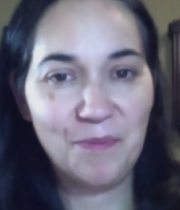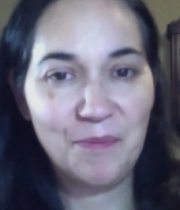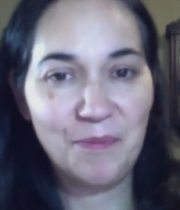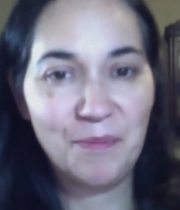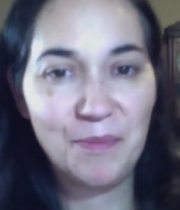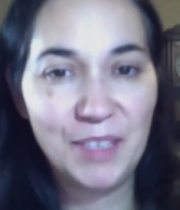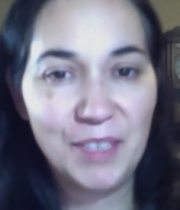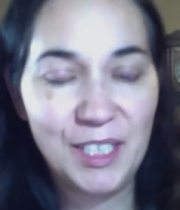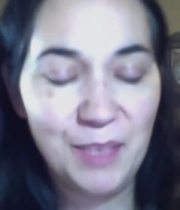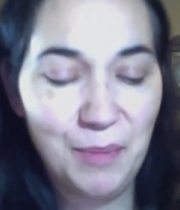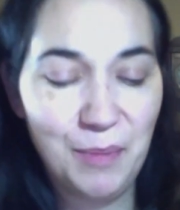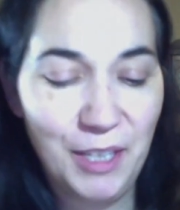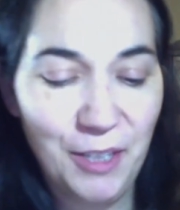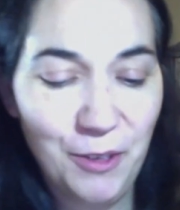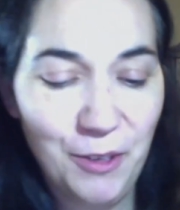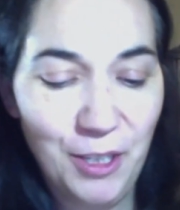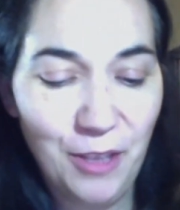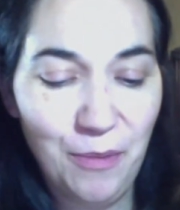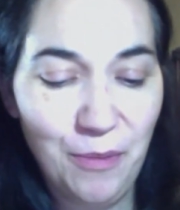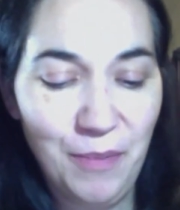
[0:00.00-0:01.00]
please bear
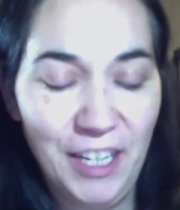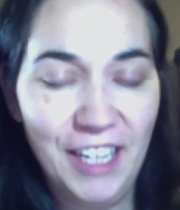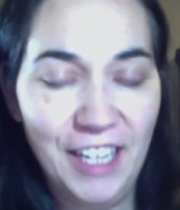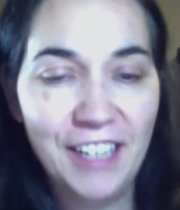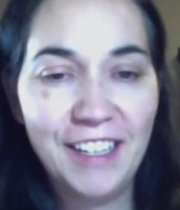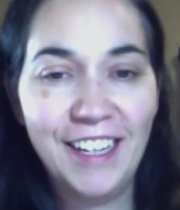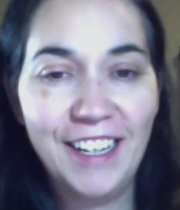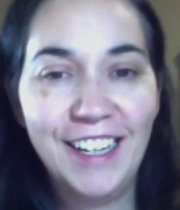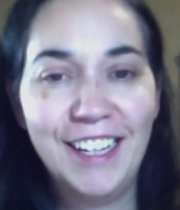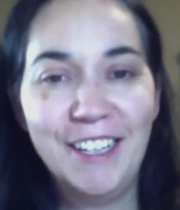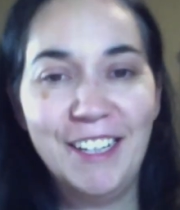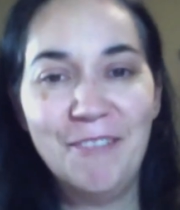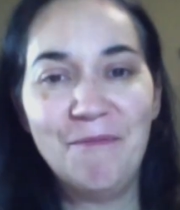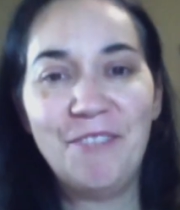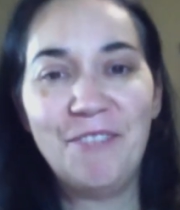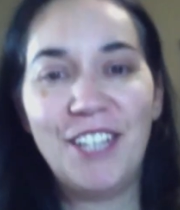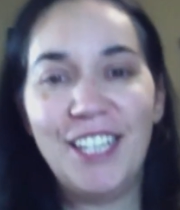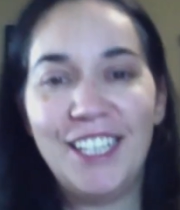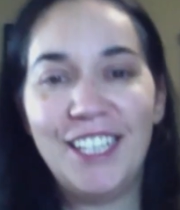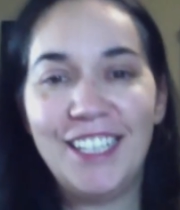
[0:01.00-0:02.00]
with me.
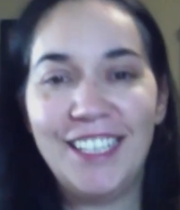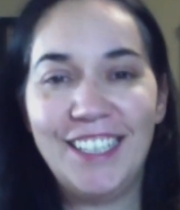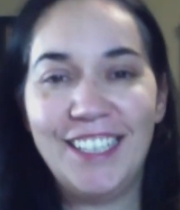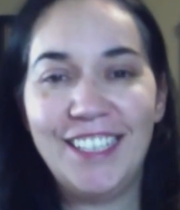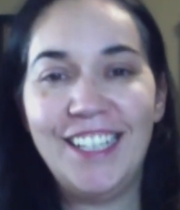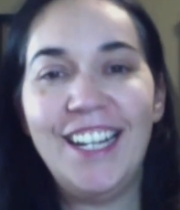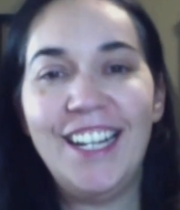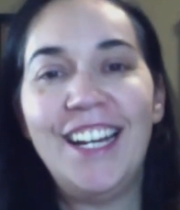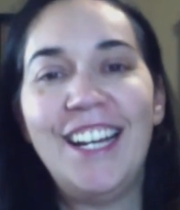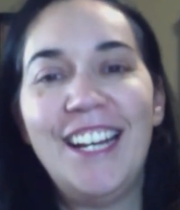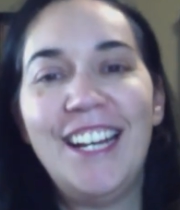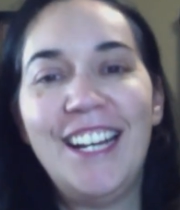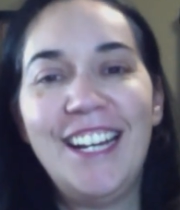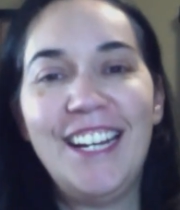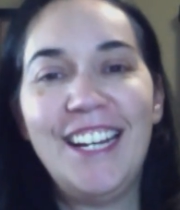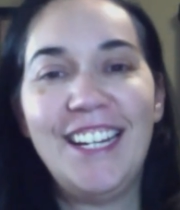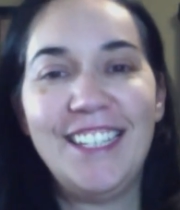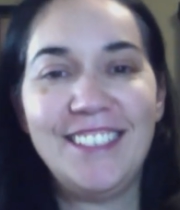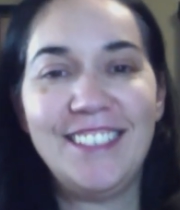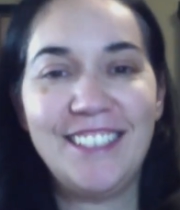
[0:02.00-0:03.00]

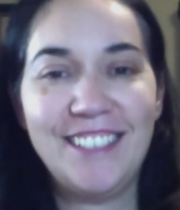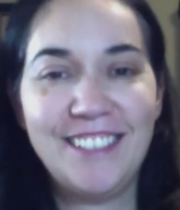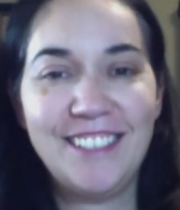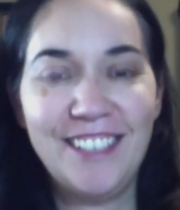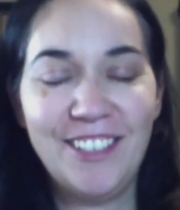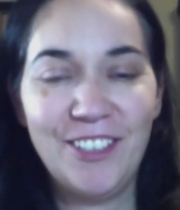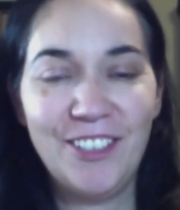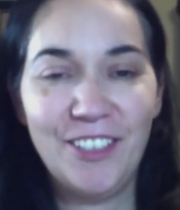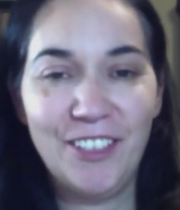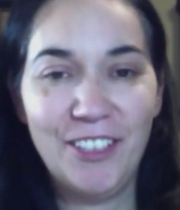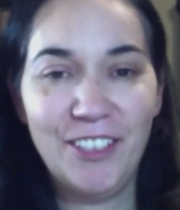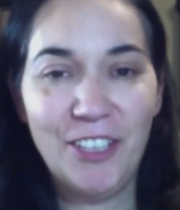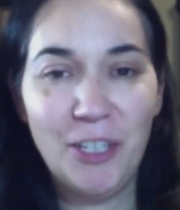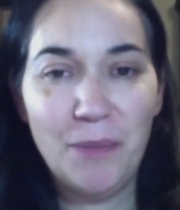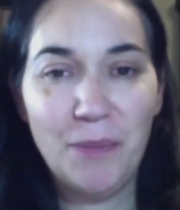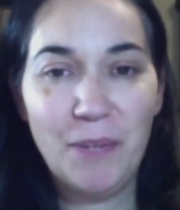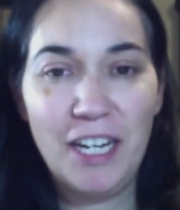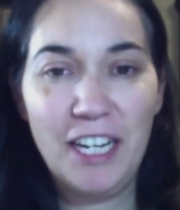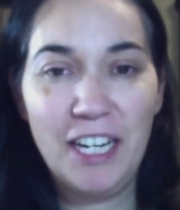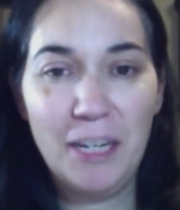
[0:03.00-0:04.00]
As I said earlier,
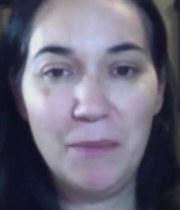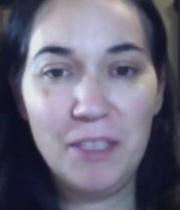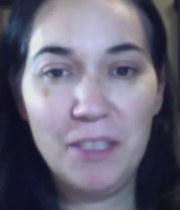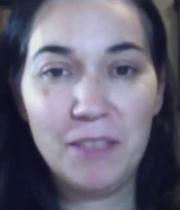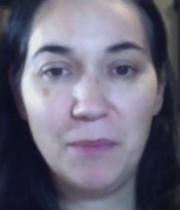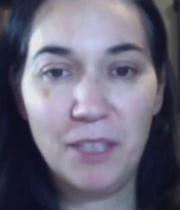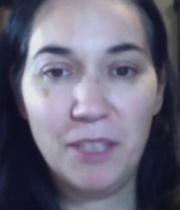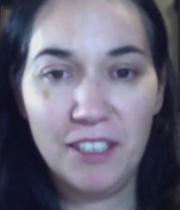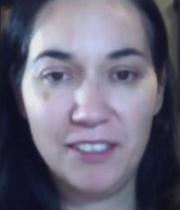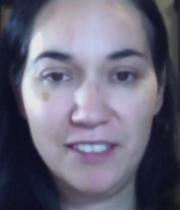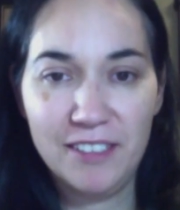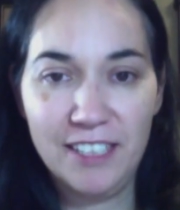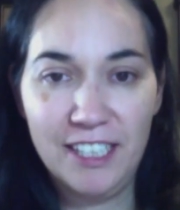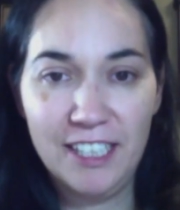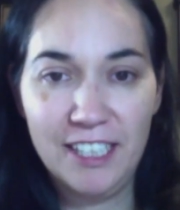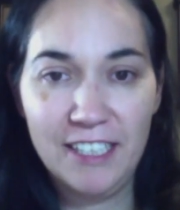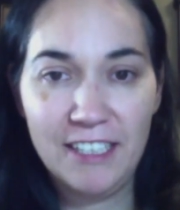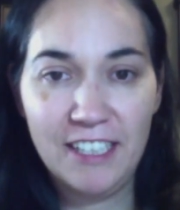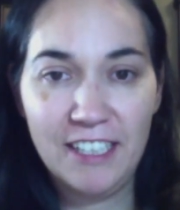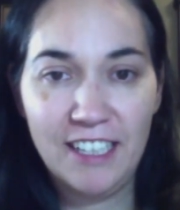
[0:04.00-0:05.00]
my name is
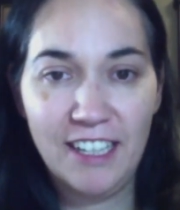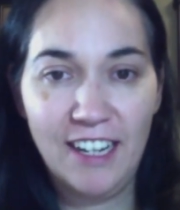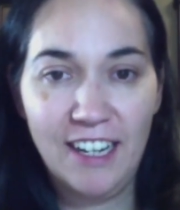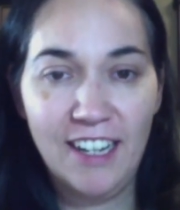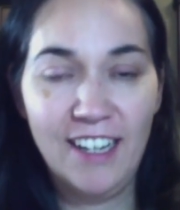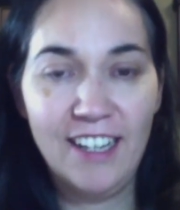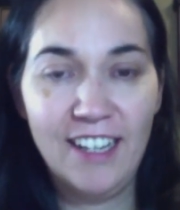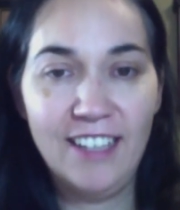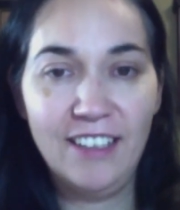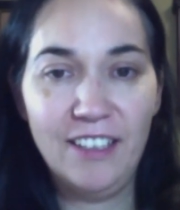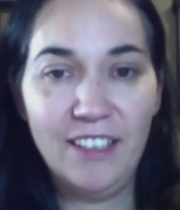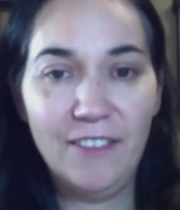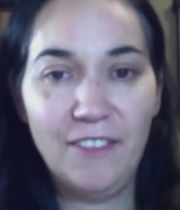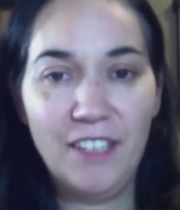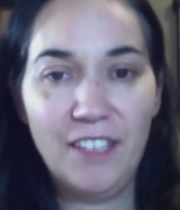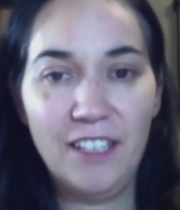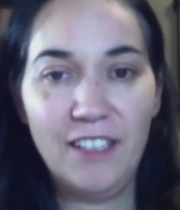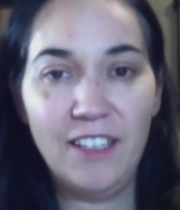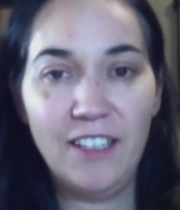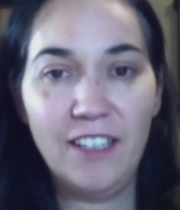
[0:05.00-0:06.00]
Marcy. I live
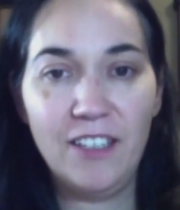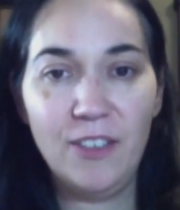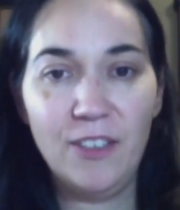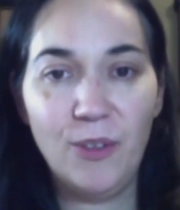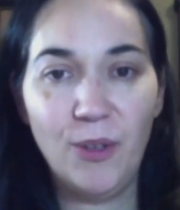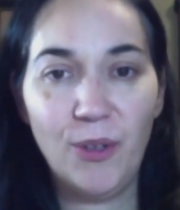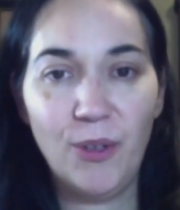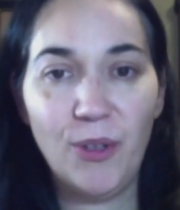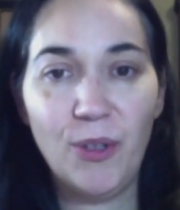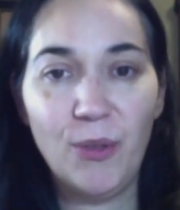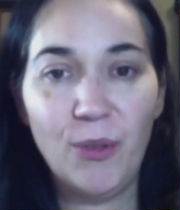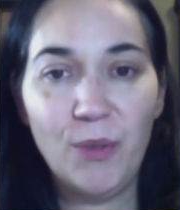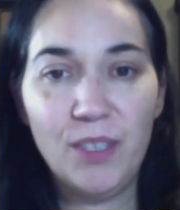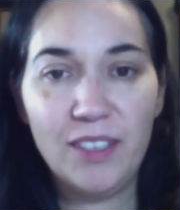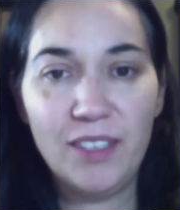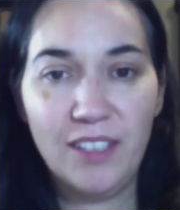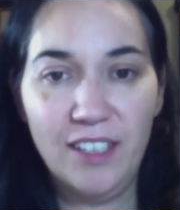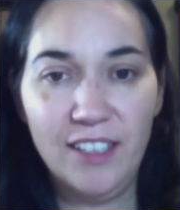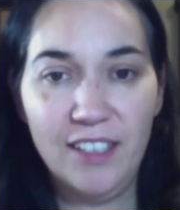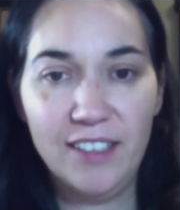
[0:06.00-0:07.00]
in northern
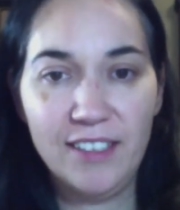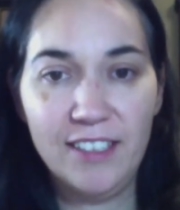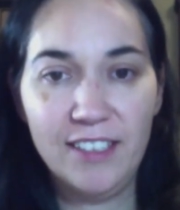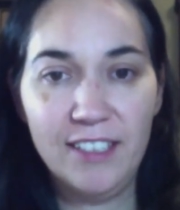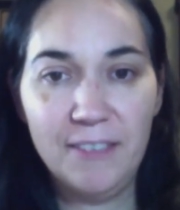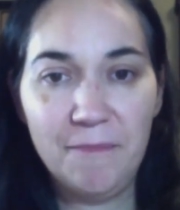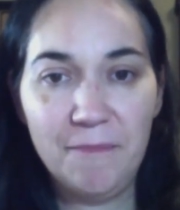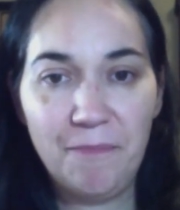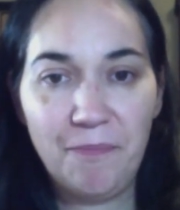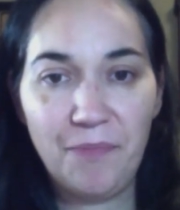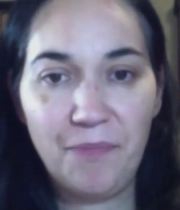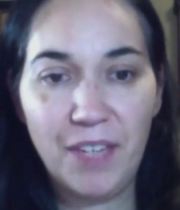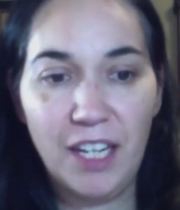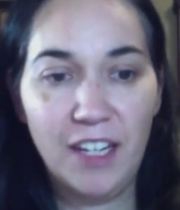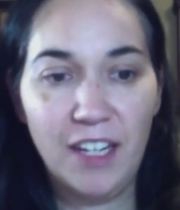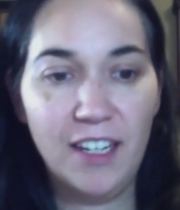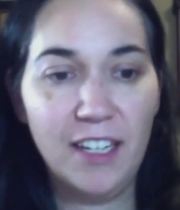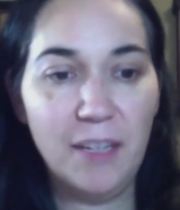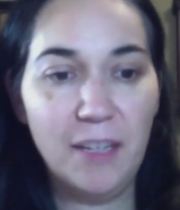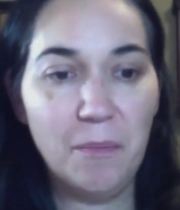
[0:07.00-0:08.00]
Wisconsin.
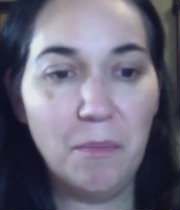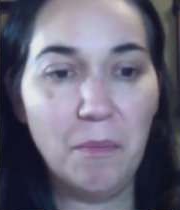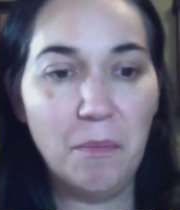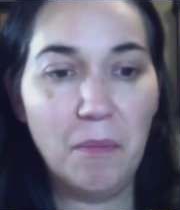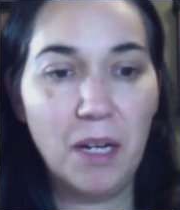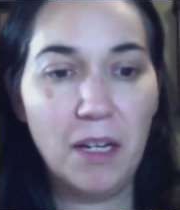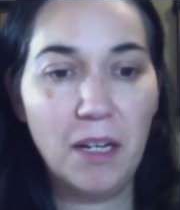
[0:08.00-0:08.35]
I'm